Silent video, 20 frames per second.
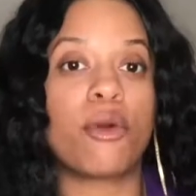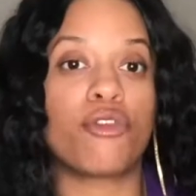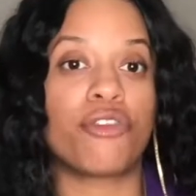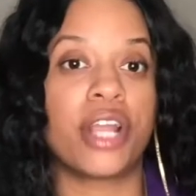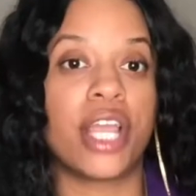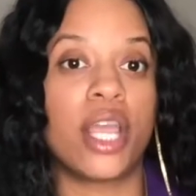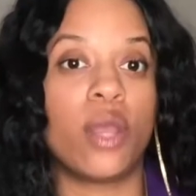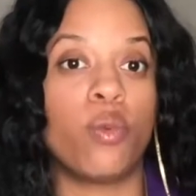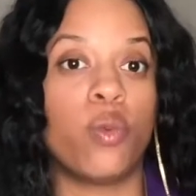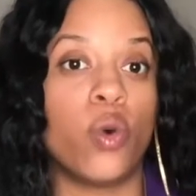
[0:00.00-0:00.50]

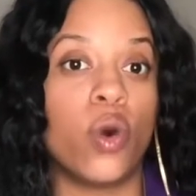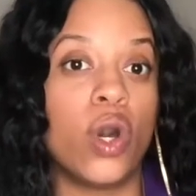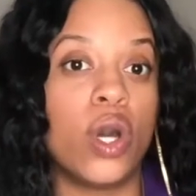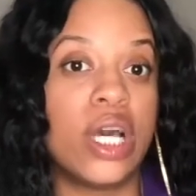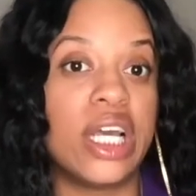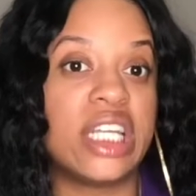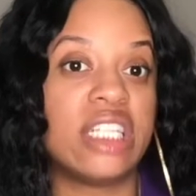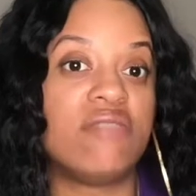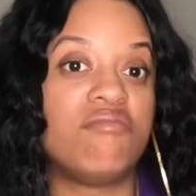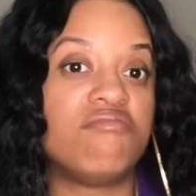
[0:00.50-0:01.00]
Mari
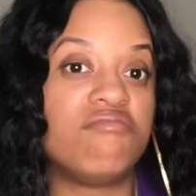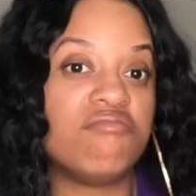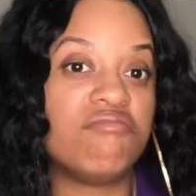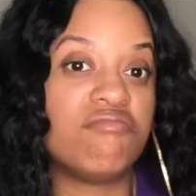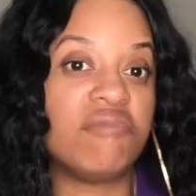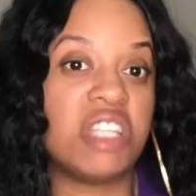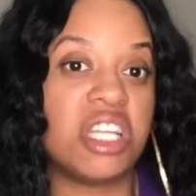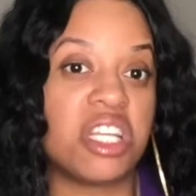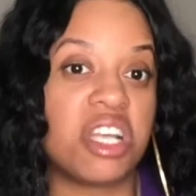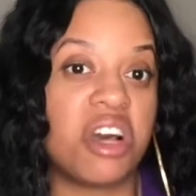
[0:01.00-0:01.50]
would,
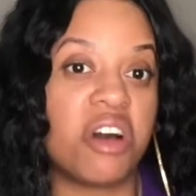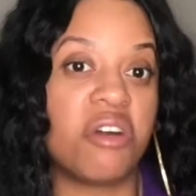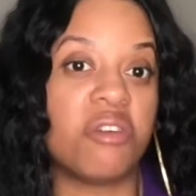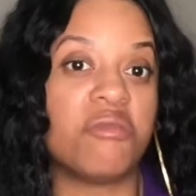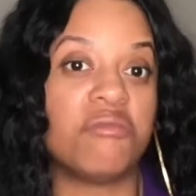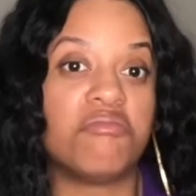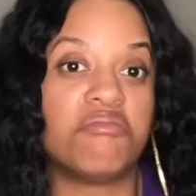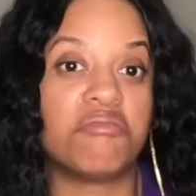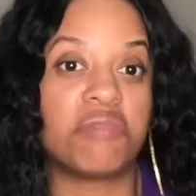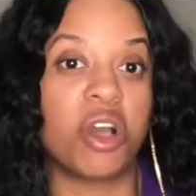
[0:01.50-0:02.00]
you
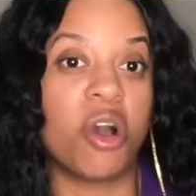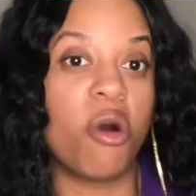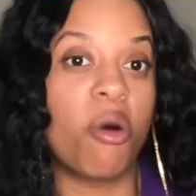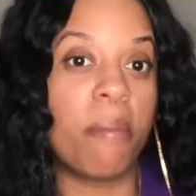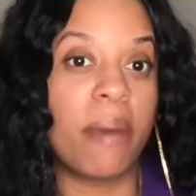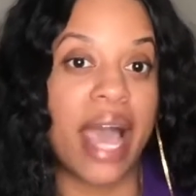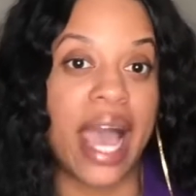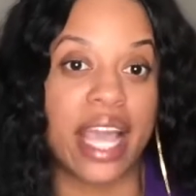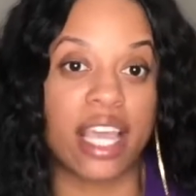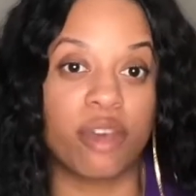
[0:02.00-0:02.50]
know, go
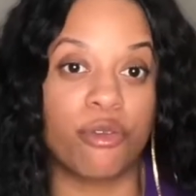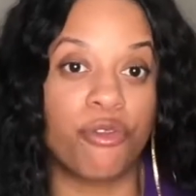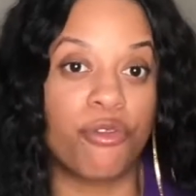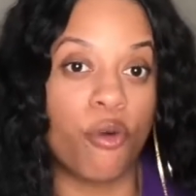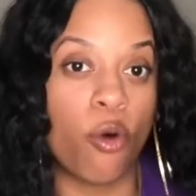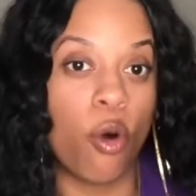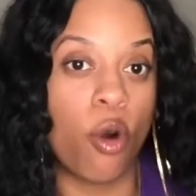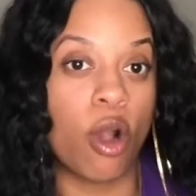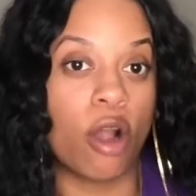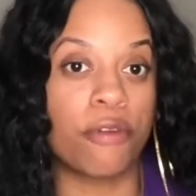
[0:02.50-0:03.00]
back and
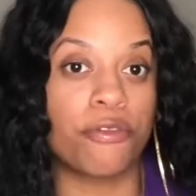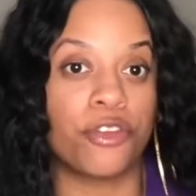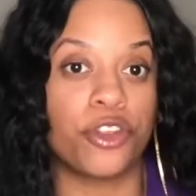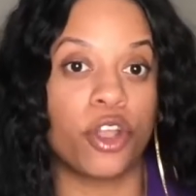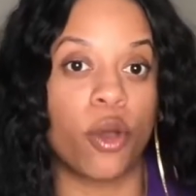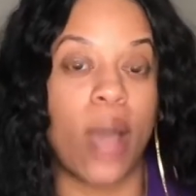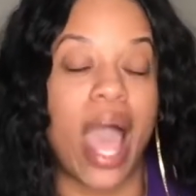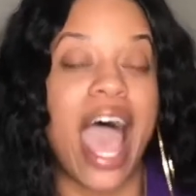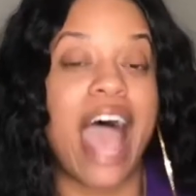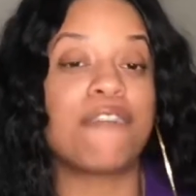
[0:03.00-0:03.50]
forth. You
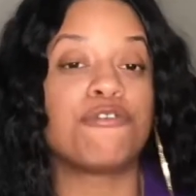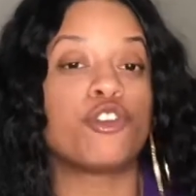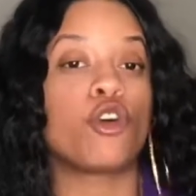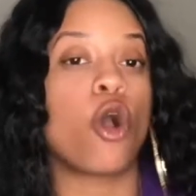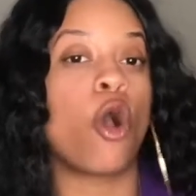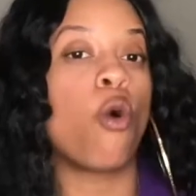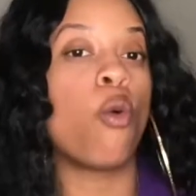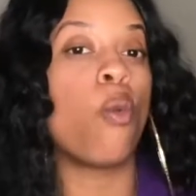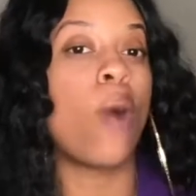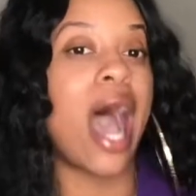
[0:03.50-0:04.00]
know, after
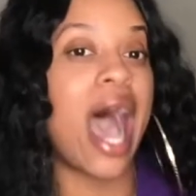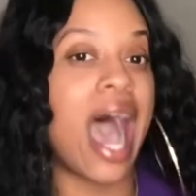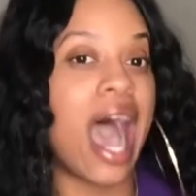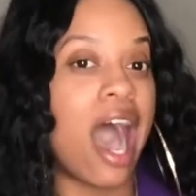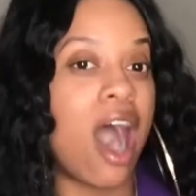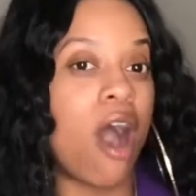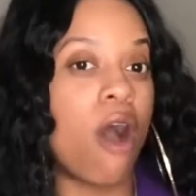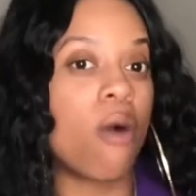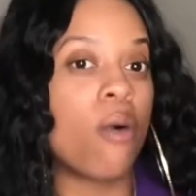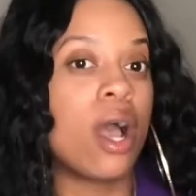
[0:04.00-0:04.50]
a
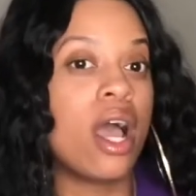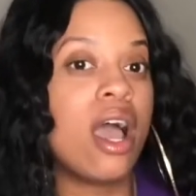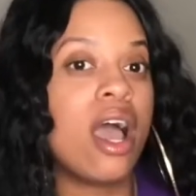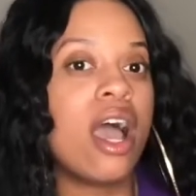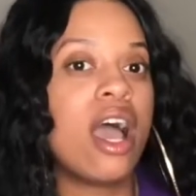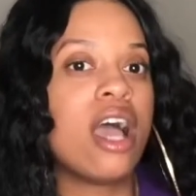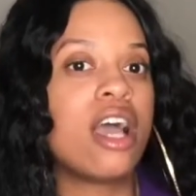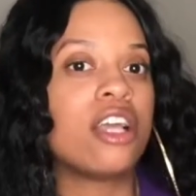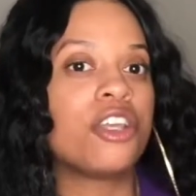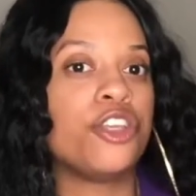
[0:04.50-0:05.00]
while,
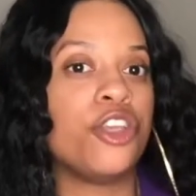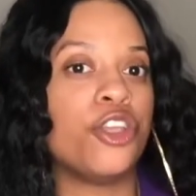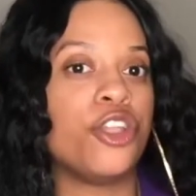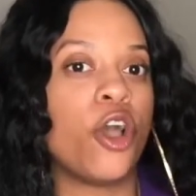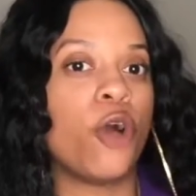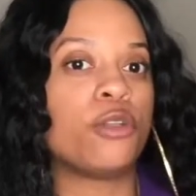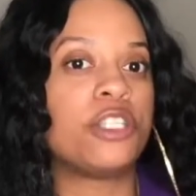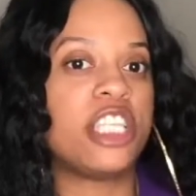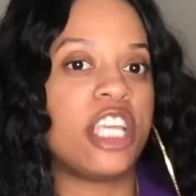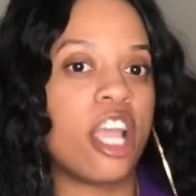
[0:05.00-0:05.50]
you
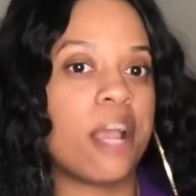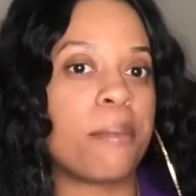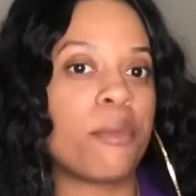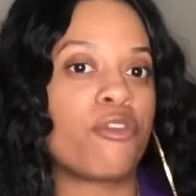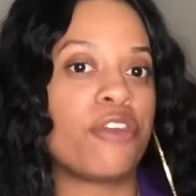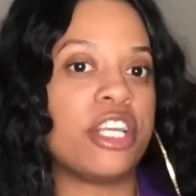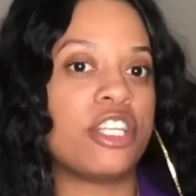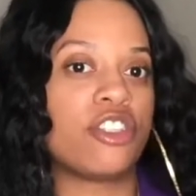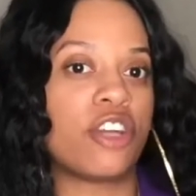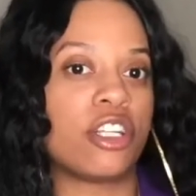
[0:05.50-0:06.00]
know, Teairra
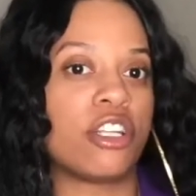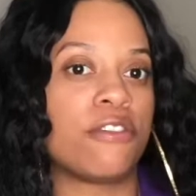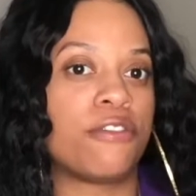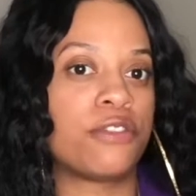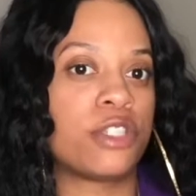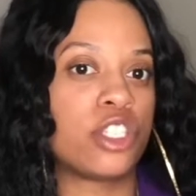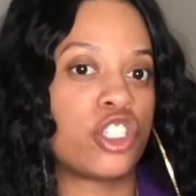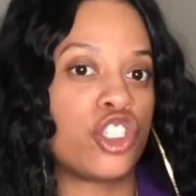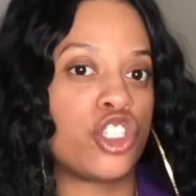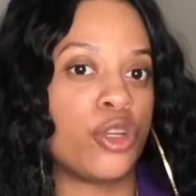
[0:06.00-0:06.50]
Mari started
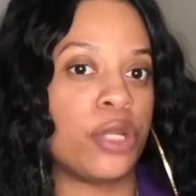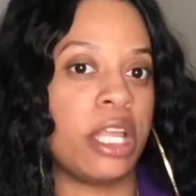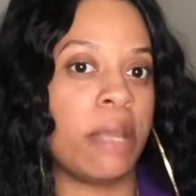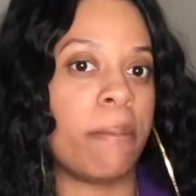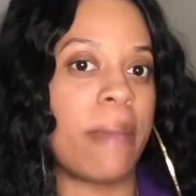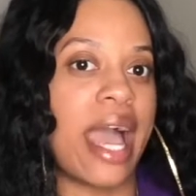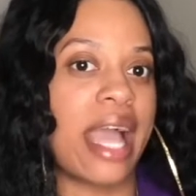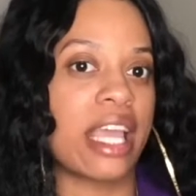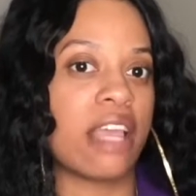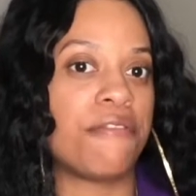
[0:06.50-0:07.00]
shooting
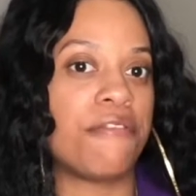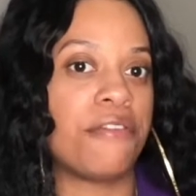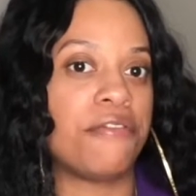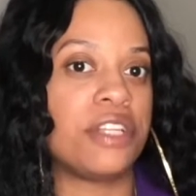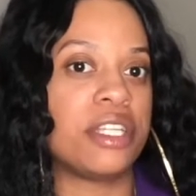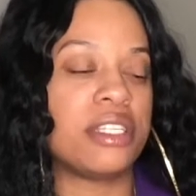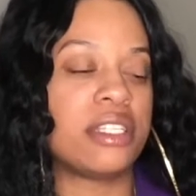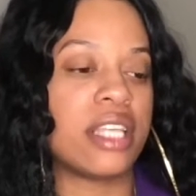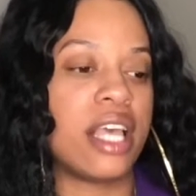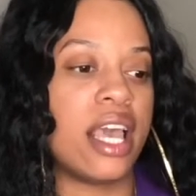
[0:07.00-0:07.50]
back at
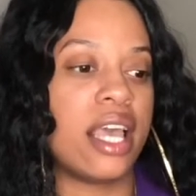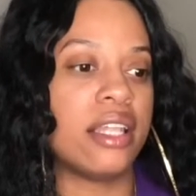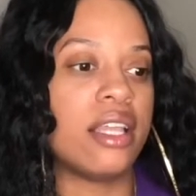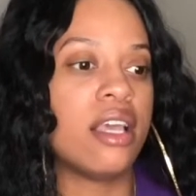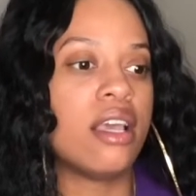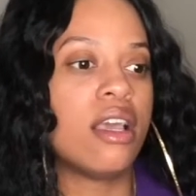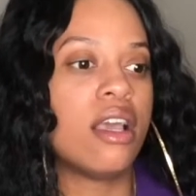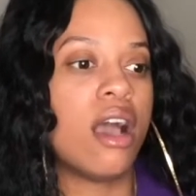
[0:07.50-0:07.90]
50 Cent.